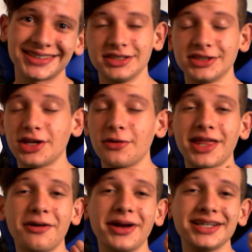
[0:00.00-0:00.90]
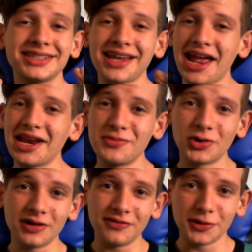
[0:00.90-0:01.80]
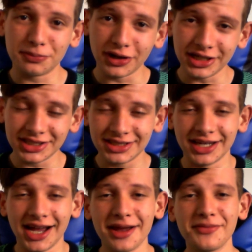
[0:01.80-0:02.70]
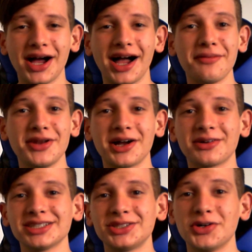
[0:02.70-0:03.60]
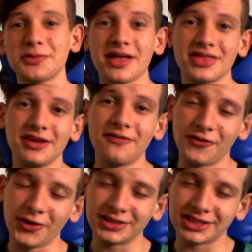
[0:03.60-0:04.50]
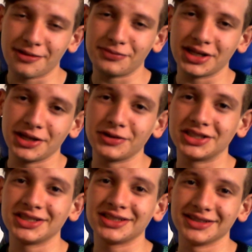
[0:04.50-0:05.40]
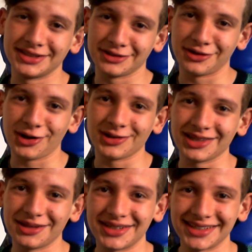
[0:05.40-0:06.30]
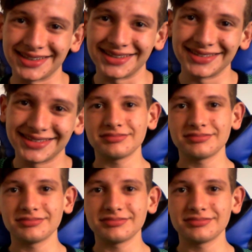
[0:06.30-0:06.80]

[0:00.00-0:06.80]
So without wasting any more of your precious time, I am now going to talk about the first company, which is Xero Limited.